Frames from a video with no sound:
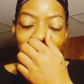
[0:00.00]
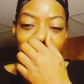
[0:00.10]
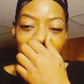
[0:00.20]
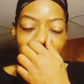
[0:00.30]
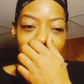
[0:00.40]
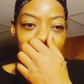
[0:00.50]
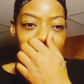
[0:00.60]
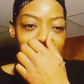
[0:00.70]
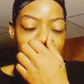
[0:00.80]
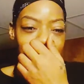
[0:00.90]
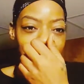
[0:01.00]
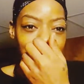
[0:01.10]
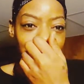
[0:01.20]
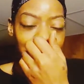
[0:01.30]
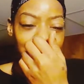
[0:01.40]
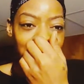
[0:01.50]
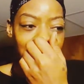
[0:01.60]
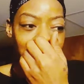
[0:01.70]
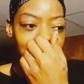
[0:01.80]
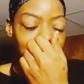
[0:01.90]
Yeah, we had to ride home on
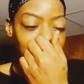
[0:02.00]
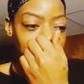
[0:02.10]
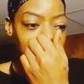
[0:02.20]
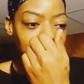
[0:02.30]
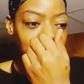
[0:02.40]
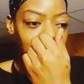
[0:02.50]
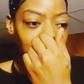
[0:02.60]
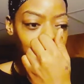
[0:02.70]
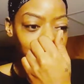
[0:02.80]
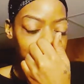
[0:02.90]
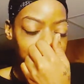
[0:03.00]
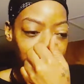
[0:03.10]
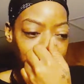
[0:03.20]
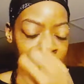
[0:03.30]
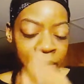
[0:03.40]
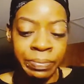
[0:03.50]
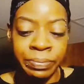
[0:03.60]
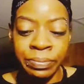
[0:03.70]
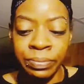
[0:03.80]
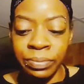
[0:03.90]
there. And then it was um,
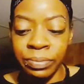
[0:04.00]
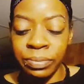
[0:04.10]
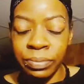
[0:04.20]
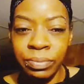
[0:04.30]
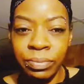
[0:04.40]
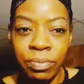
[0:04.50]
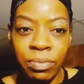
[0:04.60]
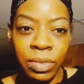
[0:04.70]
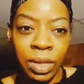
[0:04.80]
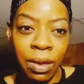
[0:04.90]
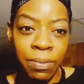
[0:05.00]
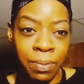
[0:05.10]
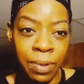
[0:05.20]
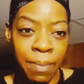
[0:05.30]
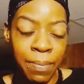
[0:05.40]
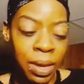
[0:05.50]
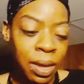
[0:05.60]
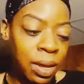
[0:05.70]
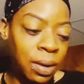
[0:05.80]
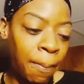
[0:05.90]
a
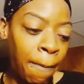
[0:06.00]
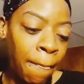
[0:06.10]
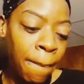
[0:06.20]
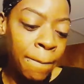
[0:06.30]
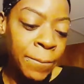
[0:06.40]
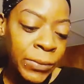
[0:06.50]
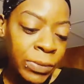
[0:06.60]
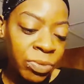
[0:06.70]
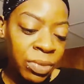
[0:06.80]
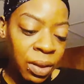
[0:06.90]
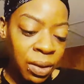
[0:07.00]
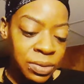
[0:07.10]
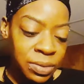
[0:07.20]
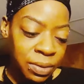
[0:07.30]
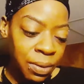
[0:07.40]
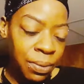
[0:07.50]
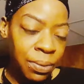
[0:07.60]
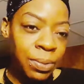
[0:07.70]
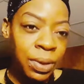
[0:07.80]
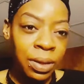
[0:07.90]
flatbed. So
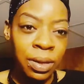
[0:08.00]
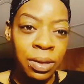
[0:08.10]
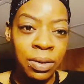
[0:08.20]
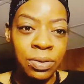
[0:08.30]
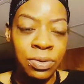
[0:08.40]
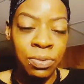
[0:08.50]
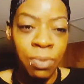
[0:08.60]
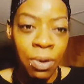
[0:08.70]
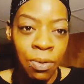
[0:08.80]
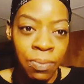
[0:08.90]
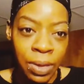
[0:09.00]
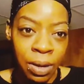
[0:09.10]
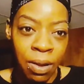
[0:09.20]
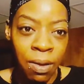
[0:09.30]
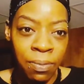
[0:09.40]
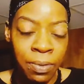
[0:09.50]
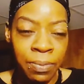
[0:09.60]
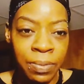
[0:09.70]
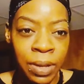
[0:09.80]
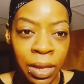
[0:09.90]
when he drove it off
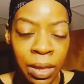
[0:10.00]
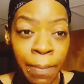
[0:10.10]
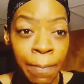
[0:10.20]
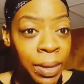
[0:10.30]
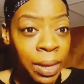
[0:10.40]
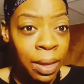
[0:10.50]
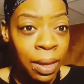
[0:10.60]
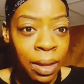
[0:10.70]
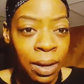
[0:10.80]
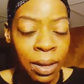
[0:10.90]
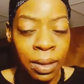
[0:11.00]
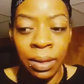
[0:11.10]
of the bed,